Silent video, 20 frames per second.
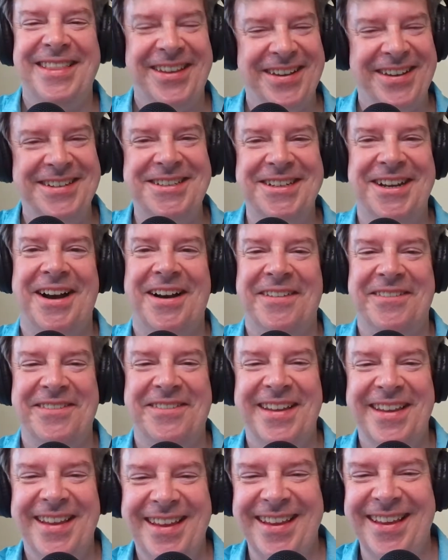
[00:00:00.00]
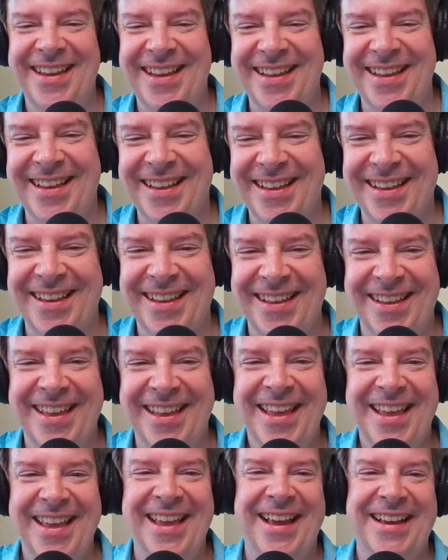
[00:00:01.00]
Good job.
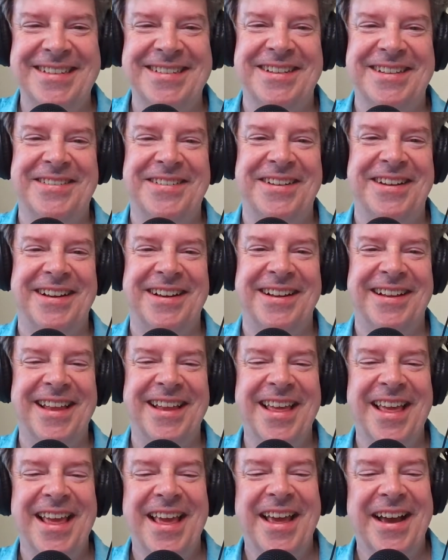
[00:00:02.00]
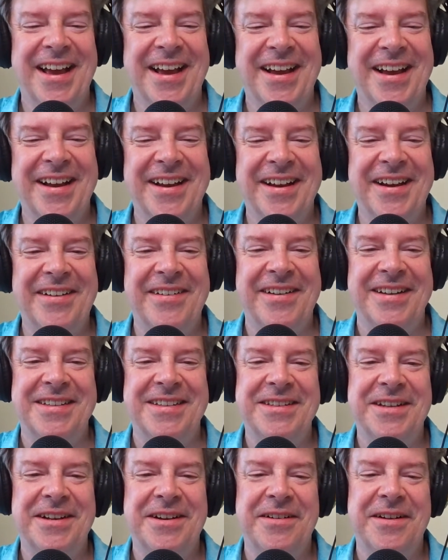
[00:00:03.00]
Excellent recall. All right.
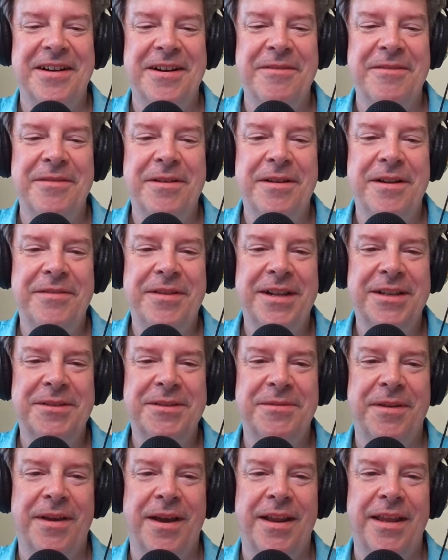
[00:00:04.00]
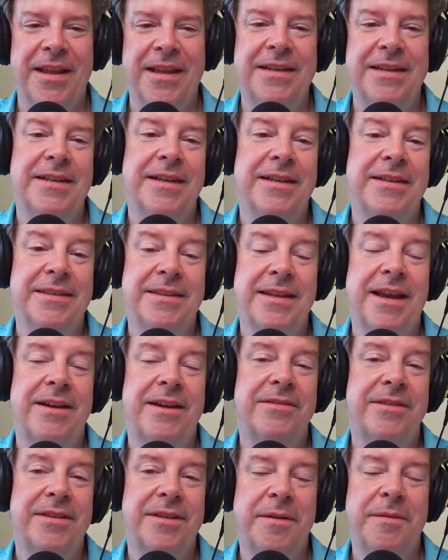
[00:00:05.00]
So what else we got? Intel
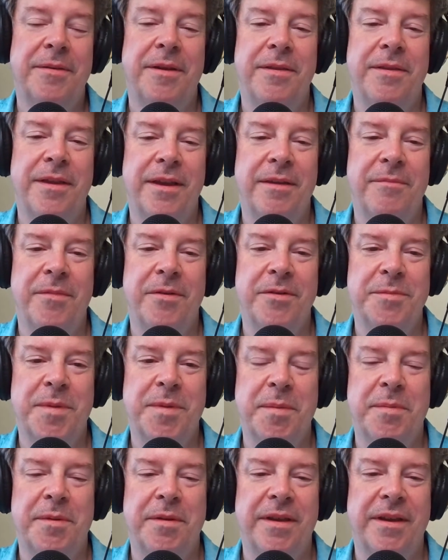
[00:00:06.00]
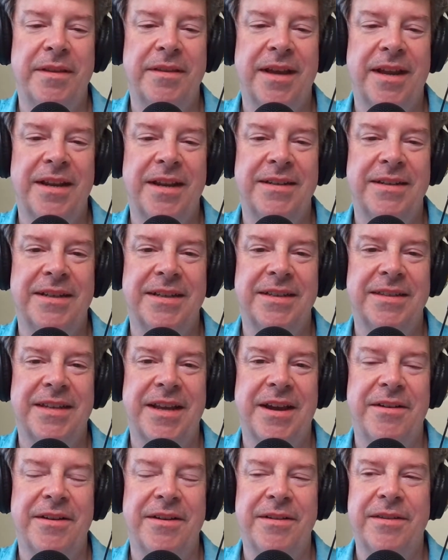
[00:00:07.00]
sound. I think most people like that Intel
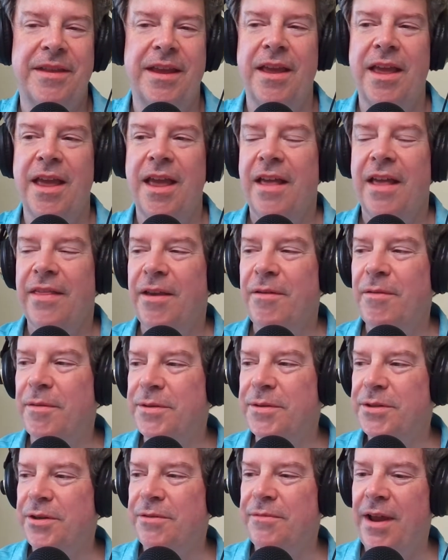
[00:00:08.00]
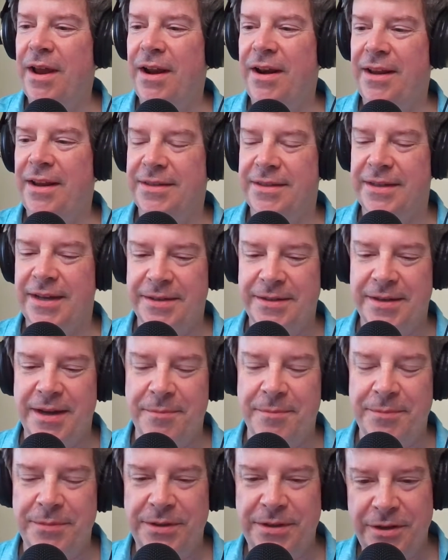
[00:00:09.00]
sound. And think what we'll do, Randy, is as
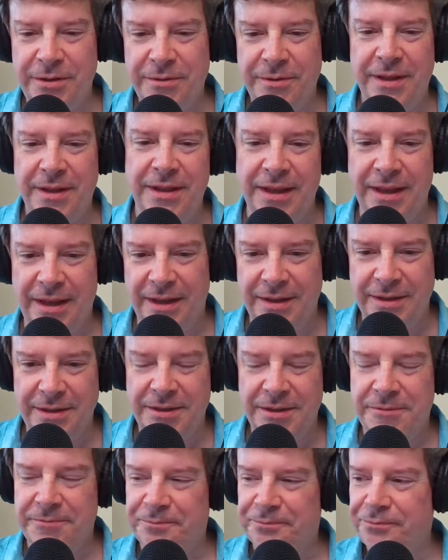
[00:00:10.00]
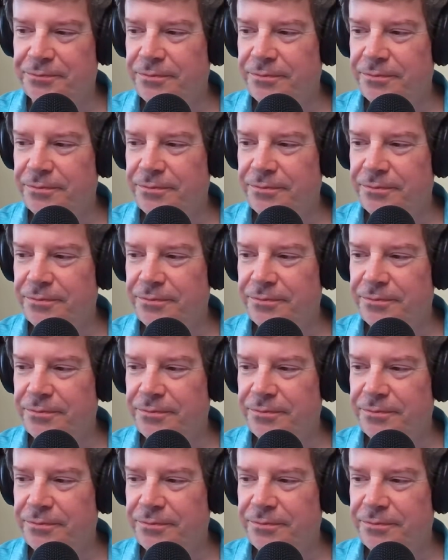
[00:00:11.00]
I'm doing these